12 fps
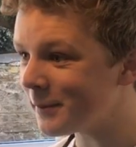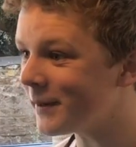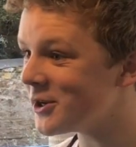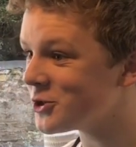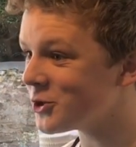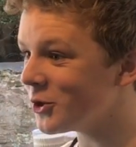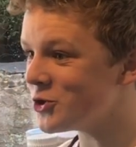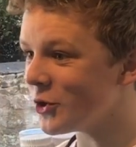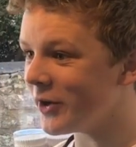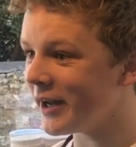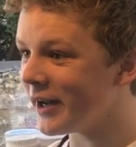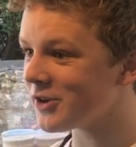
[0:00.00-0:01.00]
pleased you
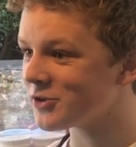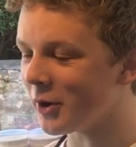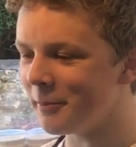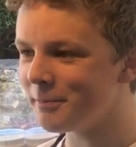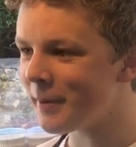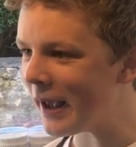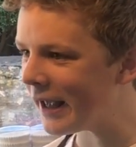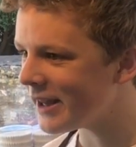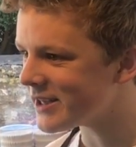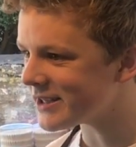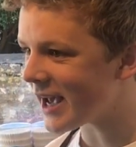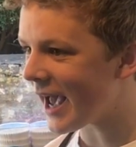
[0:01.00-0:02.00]
enjoyed it. So I'm back in
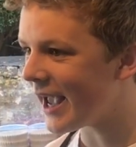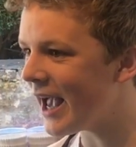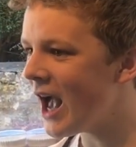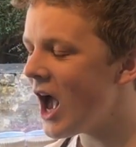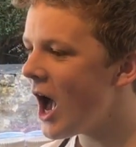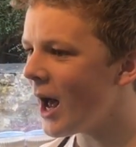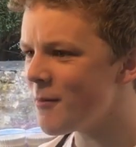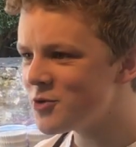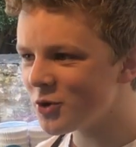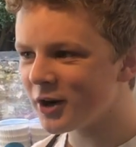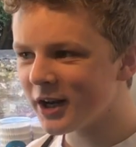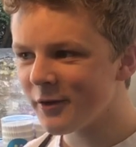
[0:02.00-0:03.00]
today and I'm
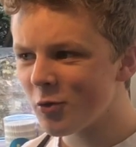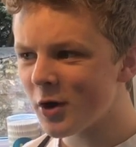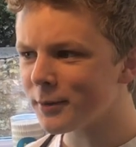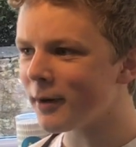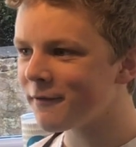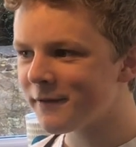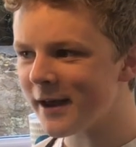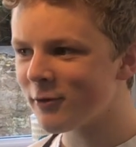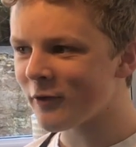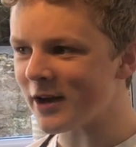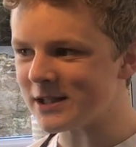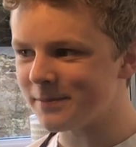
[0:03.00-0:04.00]
doing another one of my favourite
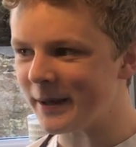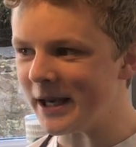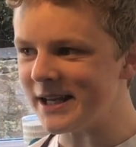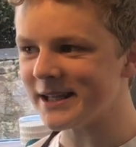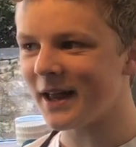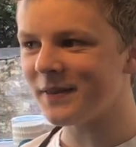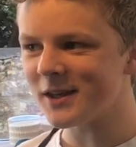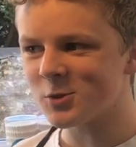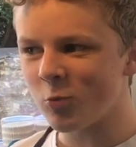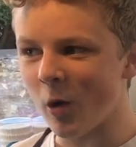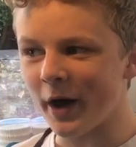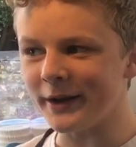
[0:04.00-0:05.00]
recipes, and this
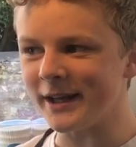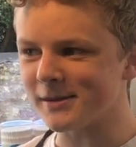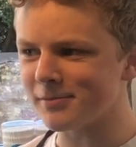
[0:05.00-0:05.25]
one is